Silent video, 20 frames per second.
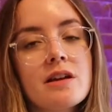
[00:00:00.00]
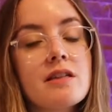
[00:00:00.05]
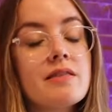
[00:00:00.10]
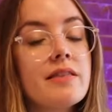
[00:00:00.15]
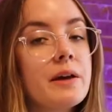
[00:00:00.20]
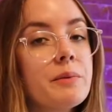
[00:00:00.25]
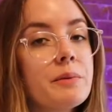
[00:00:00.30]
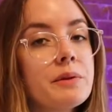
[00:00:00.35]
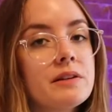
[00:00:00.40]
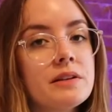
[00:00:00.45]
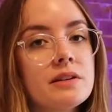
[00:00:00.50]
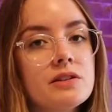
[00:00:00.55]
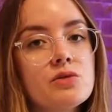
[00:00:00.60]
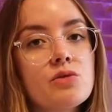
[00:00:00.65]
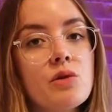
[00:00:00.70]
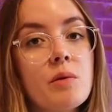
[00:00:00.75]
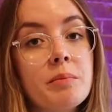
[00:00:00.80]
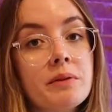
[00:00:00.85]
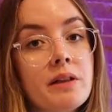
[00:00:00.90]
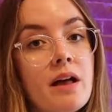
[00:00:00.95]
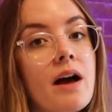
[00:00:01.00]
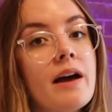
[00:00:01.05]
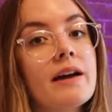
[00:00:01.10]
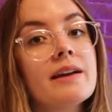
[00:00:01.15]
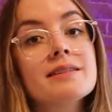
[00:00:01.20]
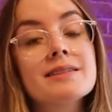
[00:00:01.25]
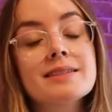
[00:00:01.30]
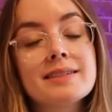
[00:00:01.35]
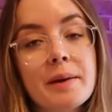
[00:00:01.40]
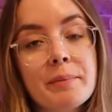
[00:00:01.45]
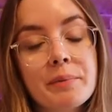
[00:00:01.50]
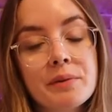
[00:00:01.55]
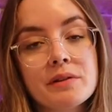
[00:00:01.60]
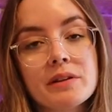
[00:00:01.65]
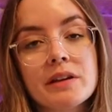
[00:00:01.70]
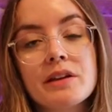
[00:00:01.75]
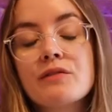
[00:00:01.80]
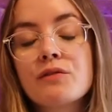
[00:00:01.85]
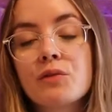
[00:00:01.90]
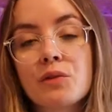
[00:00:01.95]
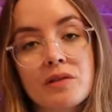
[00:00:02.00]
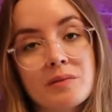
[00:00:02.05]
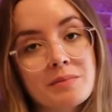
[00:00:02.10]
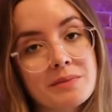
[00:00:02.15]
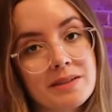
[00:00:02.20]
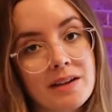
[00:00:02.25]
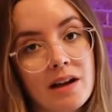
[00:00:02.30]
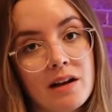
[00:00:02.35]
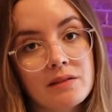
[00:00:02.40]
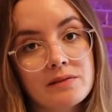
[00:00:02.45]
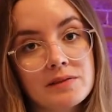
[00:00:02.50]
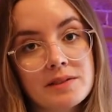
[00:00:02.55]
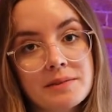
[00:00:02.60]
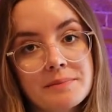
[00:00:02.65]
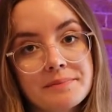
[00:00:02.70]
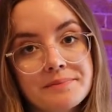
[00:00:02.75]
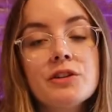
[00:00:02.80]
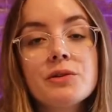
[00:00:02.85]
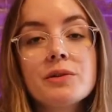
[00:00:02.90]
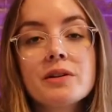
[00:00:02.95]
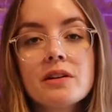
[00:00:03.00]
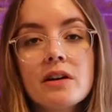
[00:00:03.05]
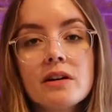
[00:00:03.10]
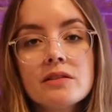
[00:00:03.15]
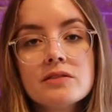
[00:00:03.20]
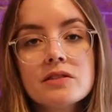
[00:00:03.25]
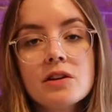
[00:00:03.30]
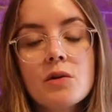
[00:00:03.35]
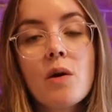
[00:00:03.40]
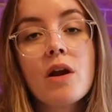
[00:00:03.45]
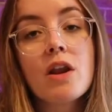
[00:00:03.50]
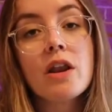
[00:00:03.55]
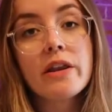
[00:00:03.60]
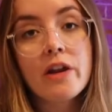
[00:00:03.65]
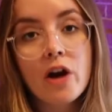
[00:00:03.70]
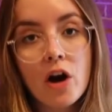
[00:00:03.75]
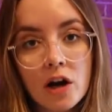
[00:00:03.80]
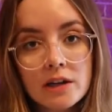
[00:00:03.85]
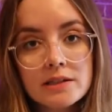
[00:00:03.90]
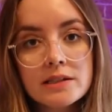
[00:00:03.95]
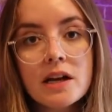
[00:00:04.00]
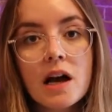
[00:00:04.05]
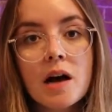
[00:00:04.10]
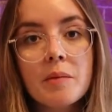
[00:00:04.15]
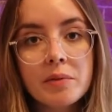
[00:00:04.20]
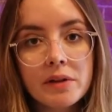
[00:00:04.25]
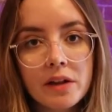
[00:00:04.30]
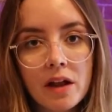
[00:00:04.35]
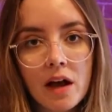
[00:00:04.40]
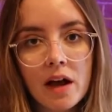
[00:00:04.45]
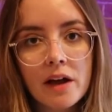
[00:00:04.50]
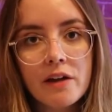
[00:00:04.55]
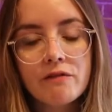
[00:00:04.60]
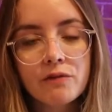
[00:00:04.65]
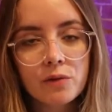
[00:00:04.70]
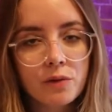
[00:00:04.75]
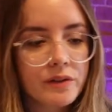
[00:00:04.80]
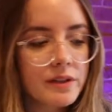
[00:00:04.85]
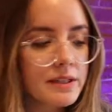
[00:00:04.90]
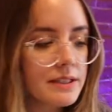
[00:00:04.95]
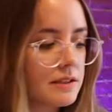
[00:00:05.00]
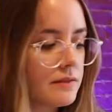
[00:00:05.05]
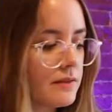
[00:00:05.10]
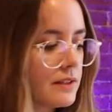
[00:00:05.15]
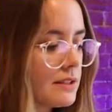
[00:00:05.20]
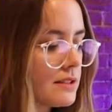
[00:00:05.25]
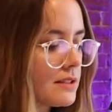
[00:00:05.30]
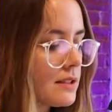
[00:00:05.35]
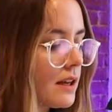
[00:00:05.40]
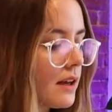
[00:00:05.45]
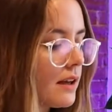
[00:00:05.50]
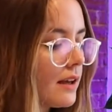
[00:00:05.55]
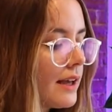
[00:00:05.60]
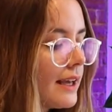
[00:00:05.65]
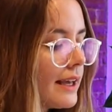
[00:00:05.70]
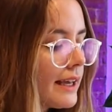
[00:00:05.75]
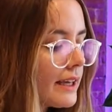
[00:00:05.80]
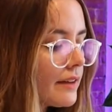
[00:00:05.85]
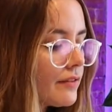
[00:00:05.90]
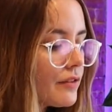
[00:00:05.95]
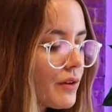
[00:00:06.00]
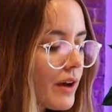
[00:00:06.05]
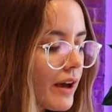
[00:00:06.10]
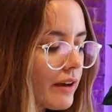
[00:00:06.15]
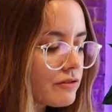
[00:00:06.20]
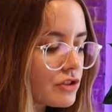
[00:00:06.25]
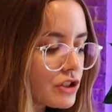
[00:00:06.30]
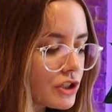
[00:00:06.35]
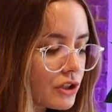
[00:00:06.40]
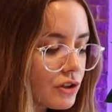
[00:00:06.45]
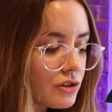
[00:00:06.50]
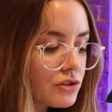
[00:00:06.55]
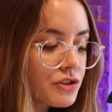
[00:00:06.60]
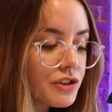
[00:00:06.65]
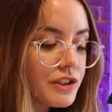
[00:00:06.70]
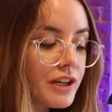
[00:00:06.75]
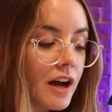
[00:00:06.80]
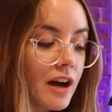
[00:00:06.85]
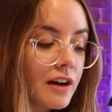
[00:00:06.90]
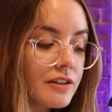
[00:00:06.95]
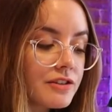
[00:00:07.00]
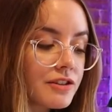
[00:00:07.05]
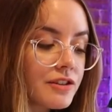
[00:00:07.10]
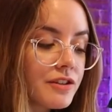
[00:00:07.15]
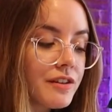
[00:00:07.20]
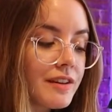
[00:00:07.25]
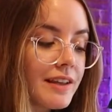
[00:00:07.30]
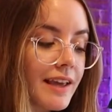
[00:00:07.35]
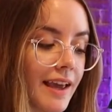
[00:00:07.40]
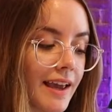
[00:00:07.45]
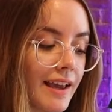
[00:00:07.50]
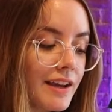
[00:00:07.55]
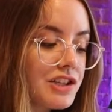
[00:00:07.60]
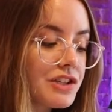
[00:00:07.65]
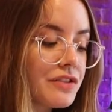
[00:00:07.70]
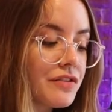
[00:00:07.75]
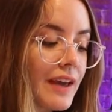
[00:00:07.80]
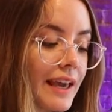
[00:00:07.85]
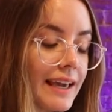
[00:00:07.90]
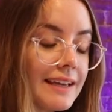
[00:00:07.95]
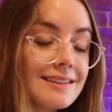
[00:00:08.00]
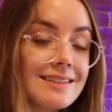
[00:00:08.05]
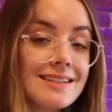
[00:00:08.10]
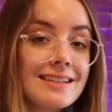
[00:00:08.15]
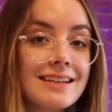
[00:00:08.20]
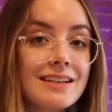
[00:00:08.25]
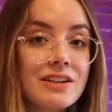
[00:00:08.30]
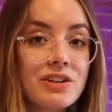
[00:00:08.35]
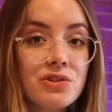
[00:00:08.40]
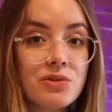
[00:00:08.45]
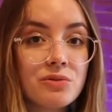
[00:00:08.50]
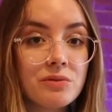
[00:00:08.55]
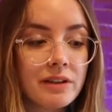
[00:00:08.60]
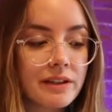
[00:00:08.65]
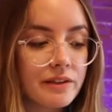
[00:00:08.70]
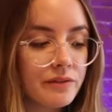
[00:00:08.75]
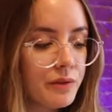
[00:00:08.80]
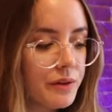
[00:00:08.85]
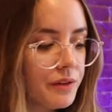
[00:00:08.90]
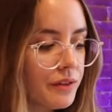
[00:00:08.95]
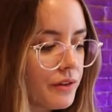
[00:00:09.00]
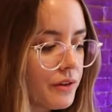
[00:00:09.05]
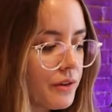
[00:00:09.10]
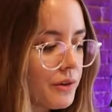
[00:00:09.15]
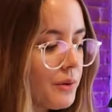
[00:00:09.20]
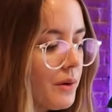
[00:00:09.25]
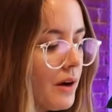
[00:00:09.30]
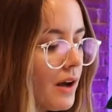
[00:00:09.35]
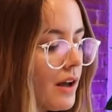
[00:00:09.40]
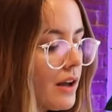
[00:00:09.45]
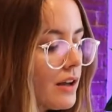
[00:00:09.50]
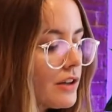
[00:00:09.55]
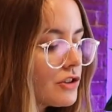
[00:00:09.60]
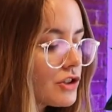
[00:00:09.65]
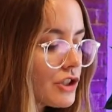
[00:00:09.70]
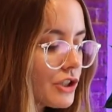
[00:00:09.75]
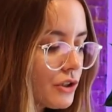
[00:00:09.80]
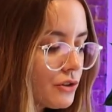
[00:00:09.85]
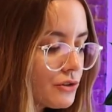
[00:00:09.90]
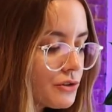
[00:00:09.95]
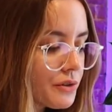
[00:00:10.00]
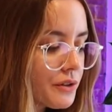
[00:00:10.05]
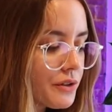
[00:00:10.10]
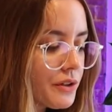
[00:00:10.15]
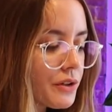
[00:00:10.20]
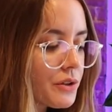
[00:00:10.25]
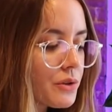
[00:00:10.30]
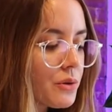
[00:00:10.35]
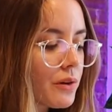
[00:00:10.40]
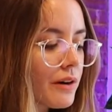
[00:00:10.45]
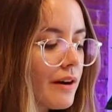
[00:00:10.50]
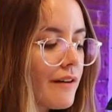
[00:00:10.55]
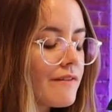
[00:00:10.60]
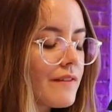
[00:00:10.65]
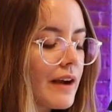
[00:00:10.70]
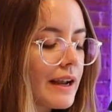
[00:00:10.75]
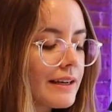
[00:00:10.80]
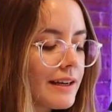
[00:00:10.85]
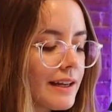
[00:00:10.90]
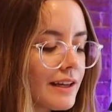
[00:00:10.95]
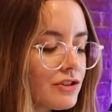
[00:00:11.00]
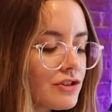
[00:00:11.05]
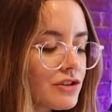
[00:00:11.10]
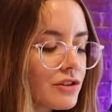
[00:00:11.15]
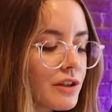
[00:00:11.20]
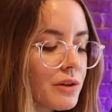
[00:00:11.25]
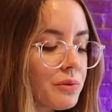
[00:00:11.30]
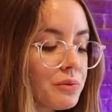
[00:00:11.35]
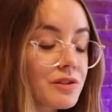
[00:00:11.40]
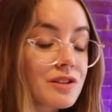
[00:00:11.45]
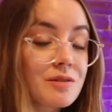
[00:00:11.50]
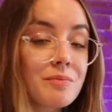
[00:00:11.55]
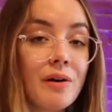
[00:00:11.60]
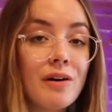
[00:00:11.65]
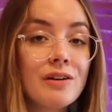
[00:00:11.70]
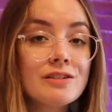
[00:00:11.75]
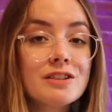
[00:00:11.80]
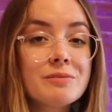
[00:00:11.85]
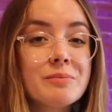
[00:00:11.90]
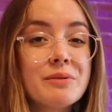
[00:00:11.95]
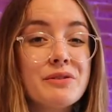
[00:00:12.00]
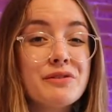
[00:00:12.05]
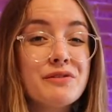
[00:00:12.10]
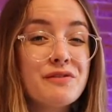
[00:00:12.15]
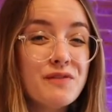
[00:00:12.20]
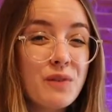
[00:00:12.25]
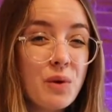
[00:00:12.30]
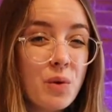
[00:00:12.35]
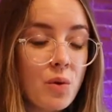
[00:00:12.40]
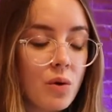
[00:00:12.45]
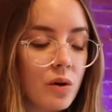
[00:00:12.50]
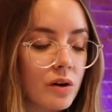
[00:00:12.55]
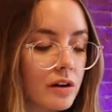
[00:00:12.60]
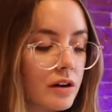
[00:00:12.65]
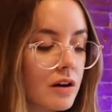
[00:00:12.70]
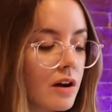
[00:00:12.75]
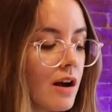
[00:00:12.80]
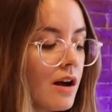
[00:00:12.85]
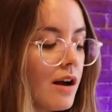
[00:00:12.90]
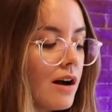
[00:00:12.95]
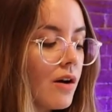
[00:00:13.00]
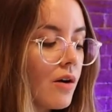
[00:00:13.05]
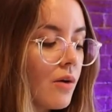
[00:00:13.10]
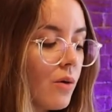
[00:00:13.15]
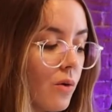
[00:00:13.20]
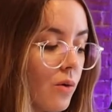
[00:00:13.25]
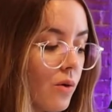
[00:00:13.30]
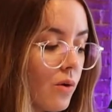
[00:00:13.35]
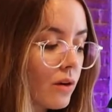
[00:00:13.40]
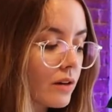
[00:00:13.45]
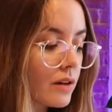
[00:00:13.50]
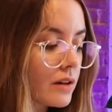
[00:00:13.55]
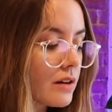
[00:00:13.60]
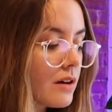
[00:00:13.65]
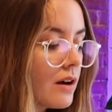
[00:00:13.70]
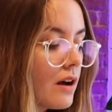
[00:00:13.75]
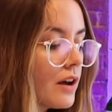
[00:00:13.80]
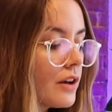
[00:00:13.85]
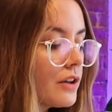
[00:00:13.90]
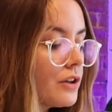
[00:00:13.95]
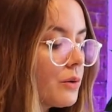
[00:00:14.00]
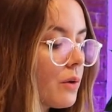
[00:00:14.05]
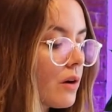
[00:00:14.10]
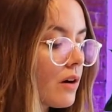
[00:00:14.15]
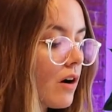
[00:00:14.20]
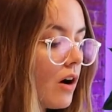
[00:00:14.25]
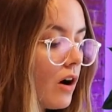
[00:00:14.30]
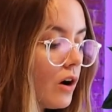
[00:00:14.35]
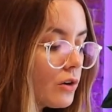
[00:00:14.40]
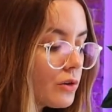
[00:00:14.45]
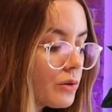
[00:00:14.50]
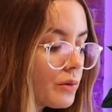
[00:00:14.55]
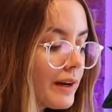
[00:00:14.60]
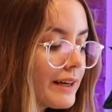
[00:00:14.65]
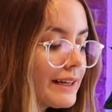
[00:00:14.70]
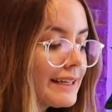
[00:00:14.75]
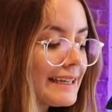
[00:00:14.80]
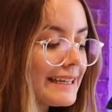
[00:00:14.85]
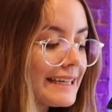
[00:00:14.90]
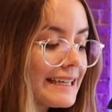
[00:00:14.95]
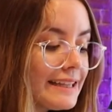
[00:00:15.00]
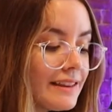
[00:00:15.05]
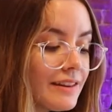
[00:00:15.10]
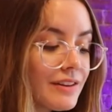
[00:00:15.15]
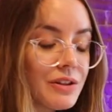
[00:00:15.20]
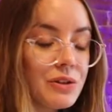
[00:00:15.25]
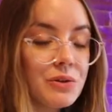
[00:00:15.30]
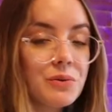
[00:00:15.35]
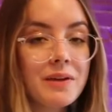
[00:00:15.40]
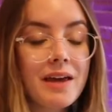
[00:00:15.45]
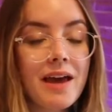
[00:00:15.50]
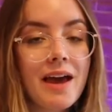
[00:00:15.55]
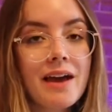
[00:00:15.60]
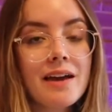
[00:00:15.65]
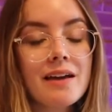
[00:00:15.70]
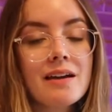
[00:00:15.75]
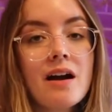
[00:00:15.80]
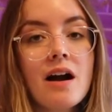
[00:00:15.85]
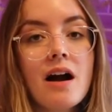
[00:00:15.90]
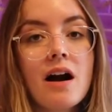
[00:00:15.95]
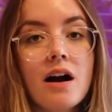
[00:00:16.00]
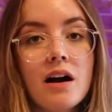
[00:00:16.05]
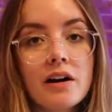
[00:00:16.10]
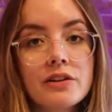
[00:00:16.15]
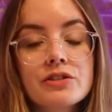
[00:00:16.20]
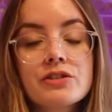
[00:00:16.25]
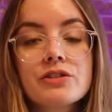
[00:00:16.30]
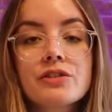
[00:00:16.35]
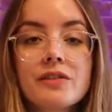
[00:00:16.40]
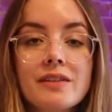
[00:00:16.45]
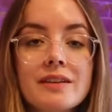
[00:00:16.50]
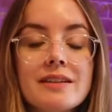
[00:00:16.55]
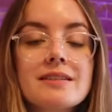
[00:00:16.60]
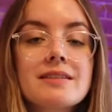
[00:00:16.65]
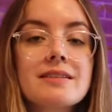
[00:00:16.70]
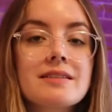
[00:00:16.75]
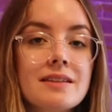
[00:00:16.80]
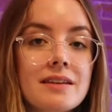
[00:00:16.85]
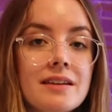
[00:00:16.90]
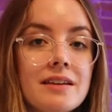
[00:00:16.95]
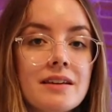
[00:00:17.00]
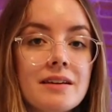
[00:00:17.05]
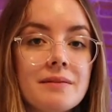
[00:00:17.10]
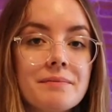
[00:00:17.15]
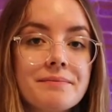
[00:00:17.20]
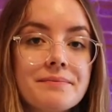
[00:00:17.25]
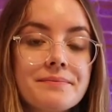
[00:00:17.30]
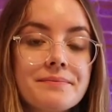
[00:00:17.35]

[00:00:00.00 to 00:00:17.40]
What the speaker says: They would need to apply separately for themselves. You can also not apply for this visa if you have children under the age of 18 who live with you, children you are financially responsible for, or you are already in the UK under this scheme.